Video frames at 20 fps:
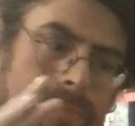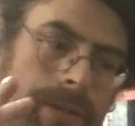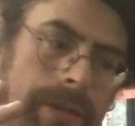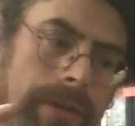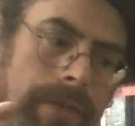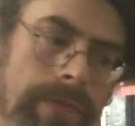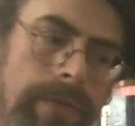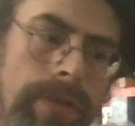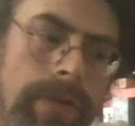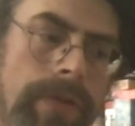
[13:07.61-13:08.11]

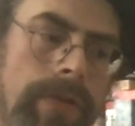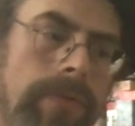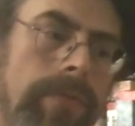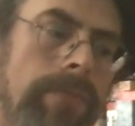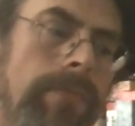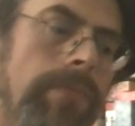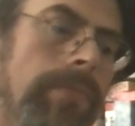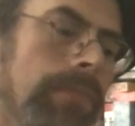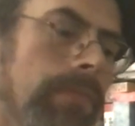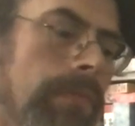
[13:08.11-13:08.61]
bit of
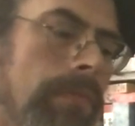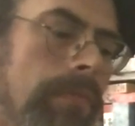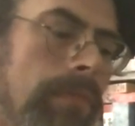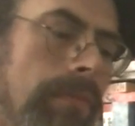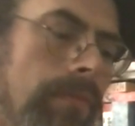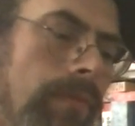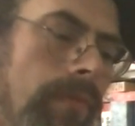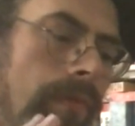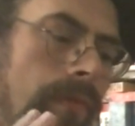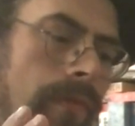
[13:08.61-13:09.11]
room
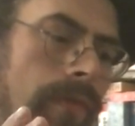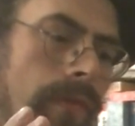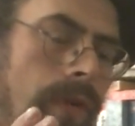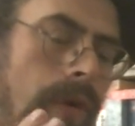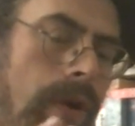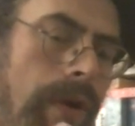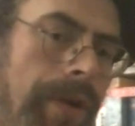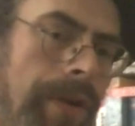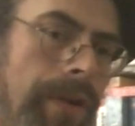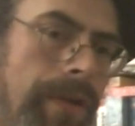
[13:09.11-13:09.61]

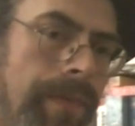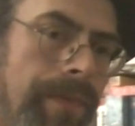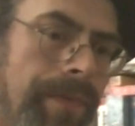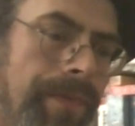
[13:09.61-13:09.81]
for you.